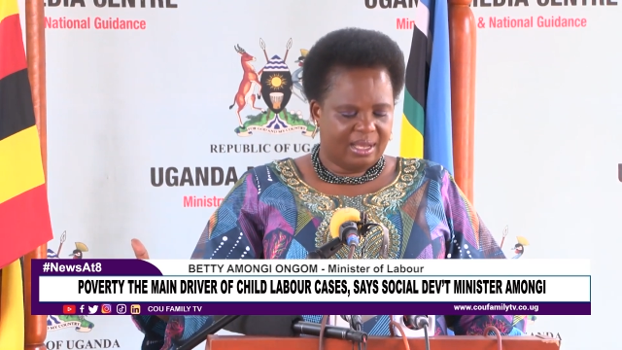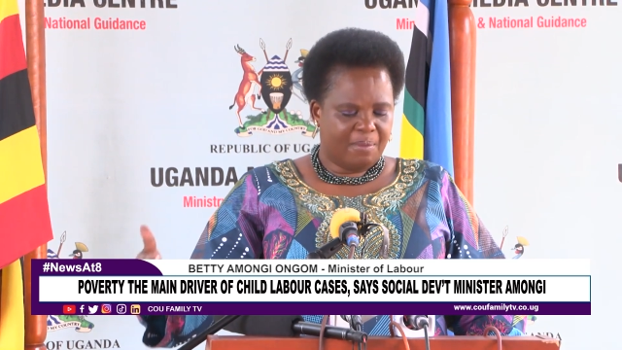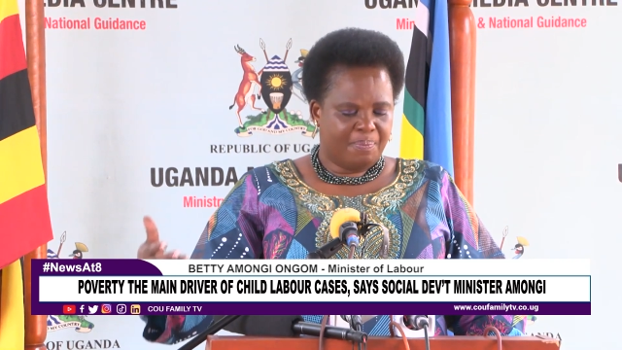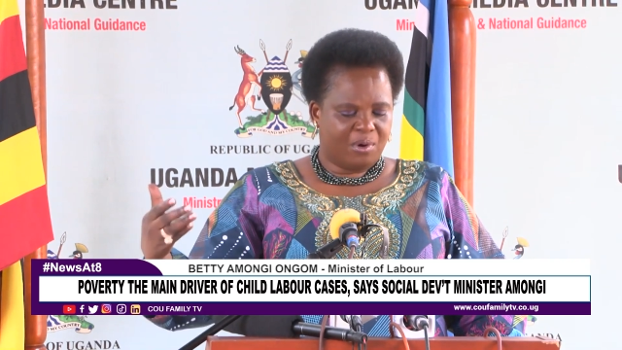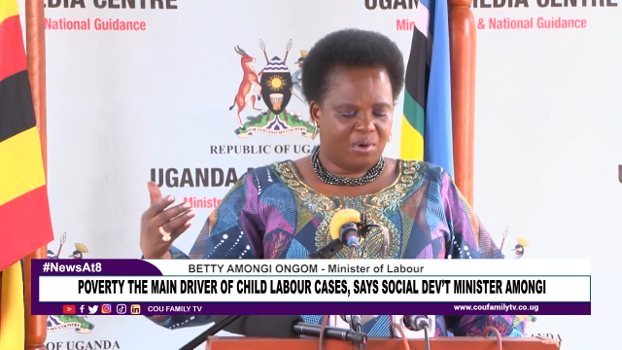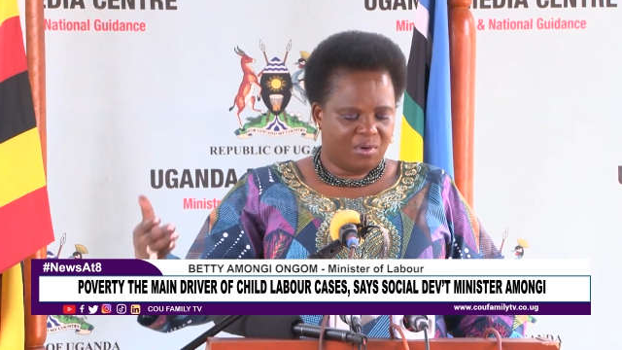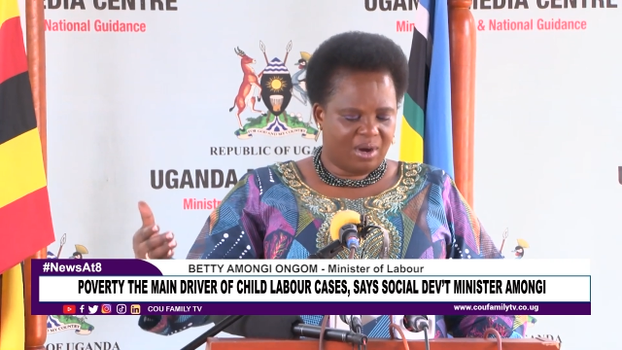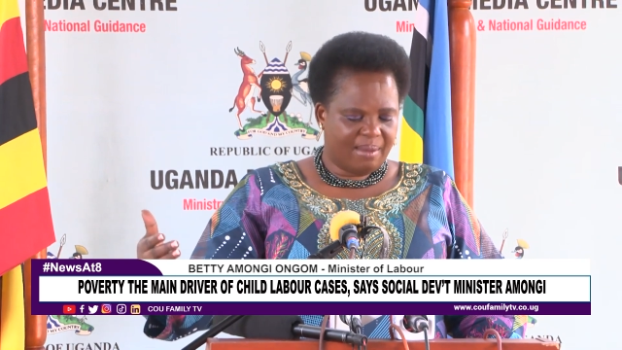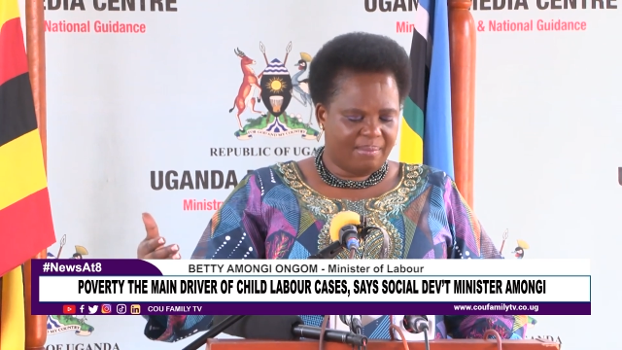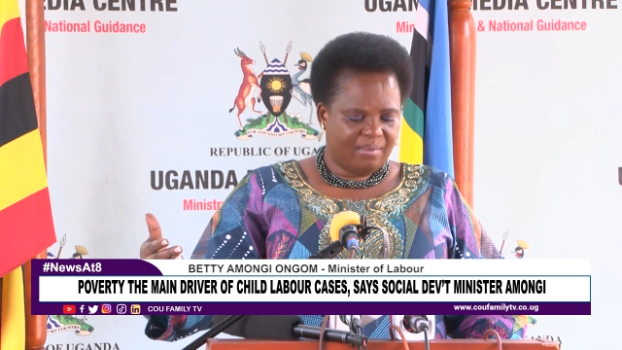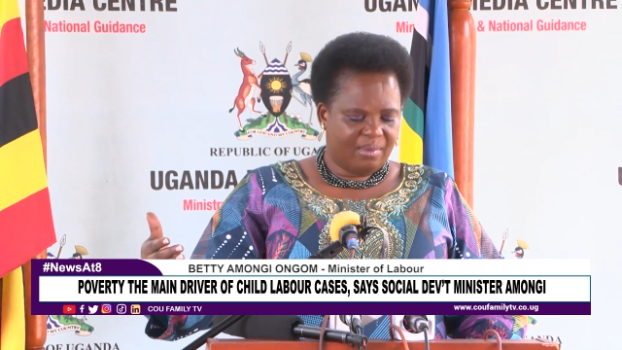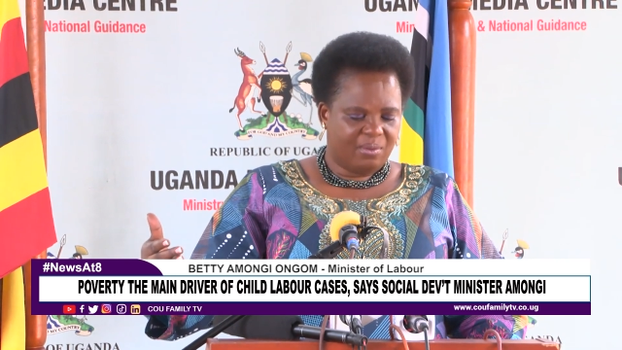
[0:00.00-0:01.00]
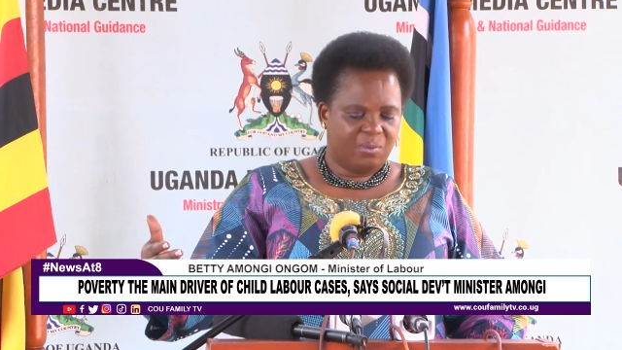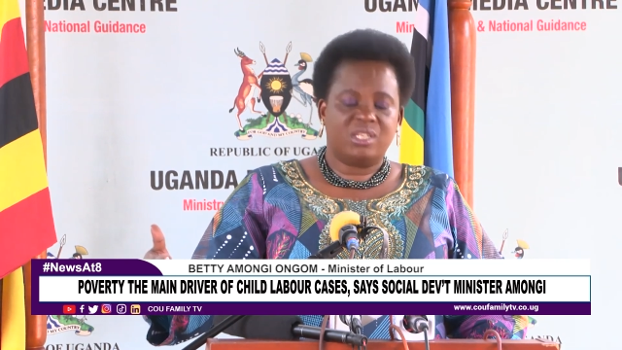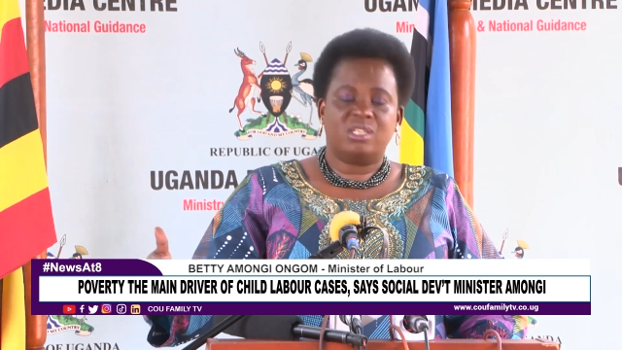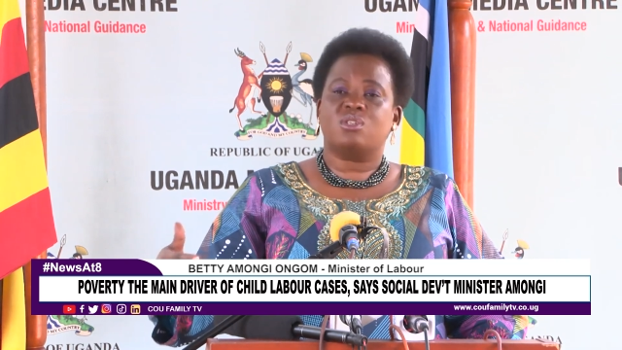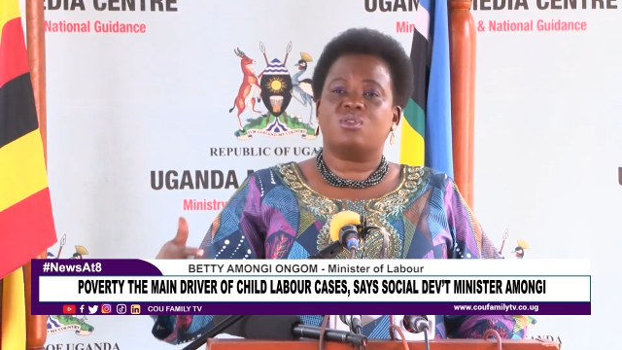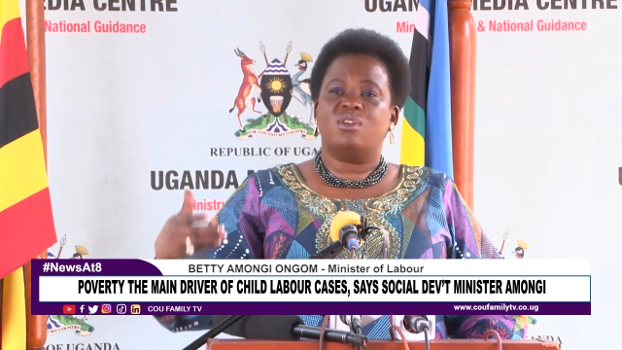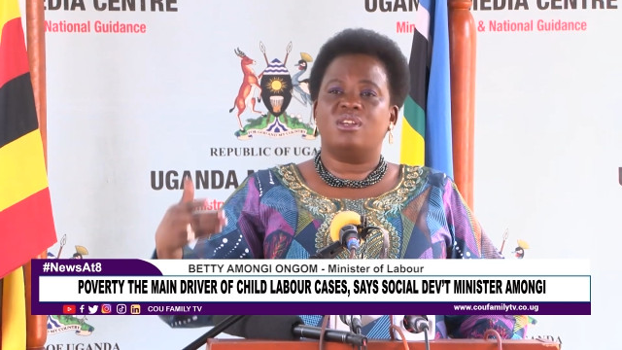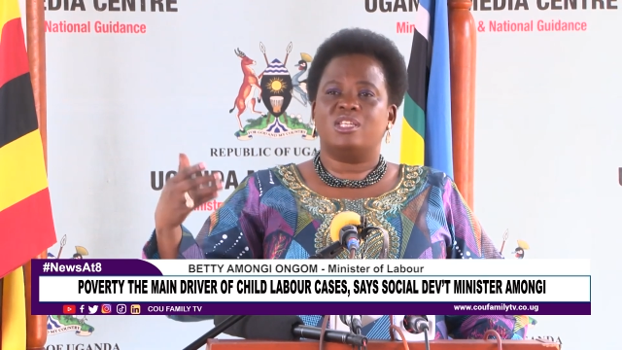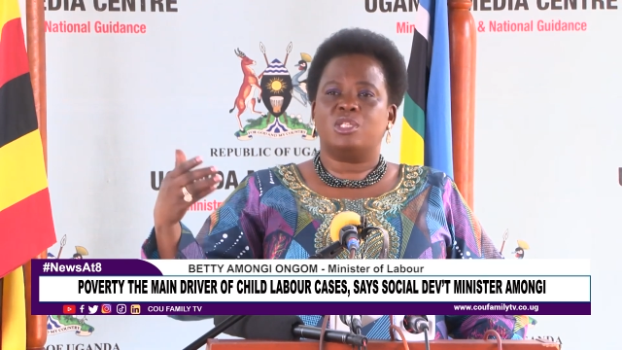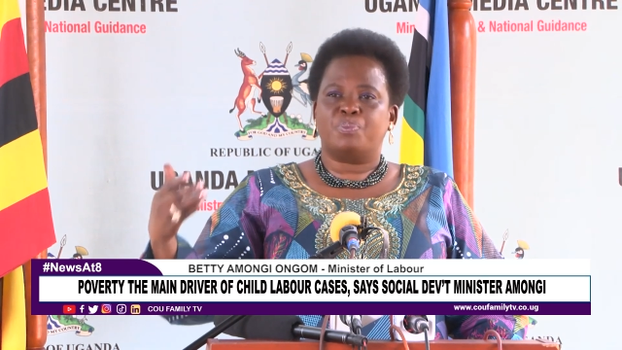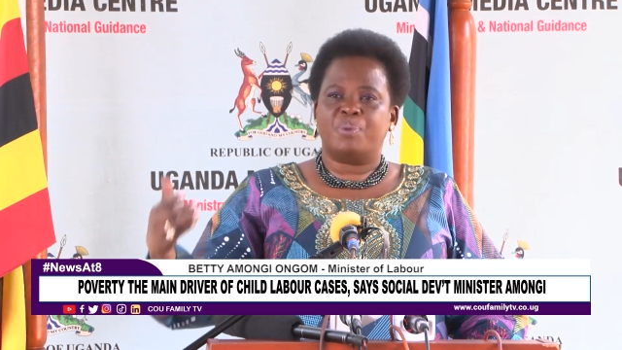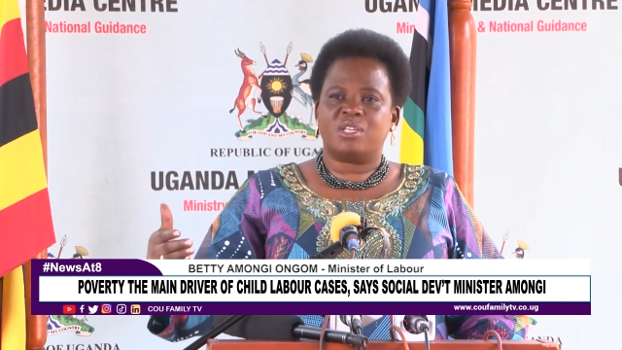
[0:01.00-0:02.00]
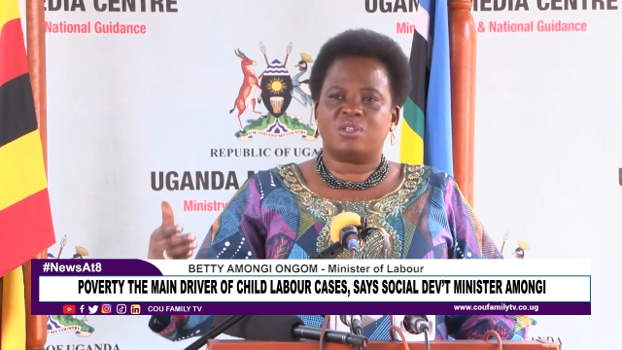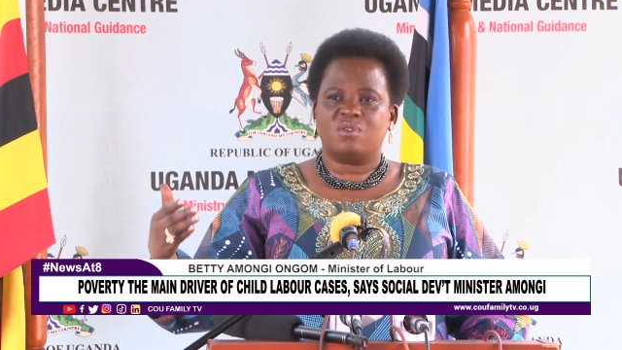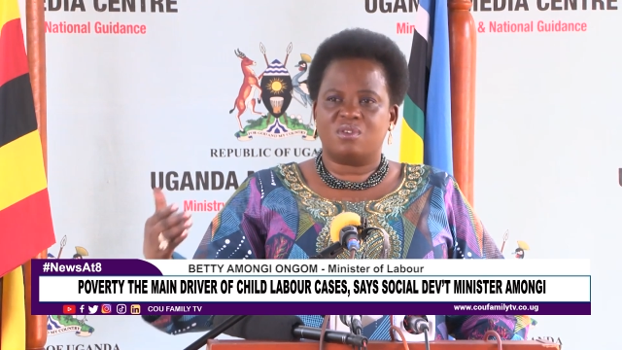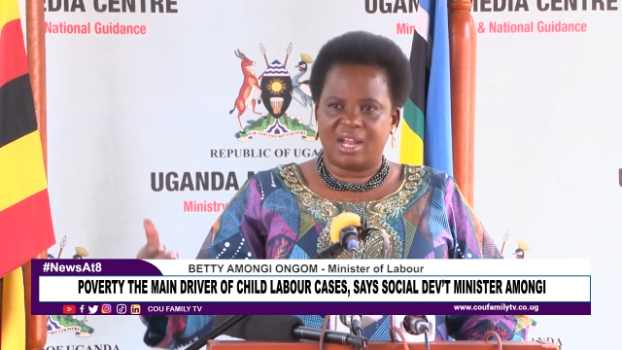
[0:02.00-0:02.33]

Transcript: a program which is called the special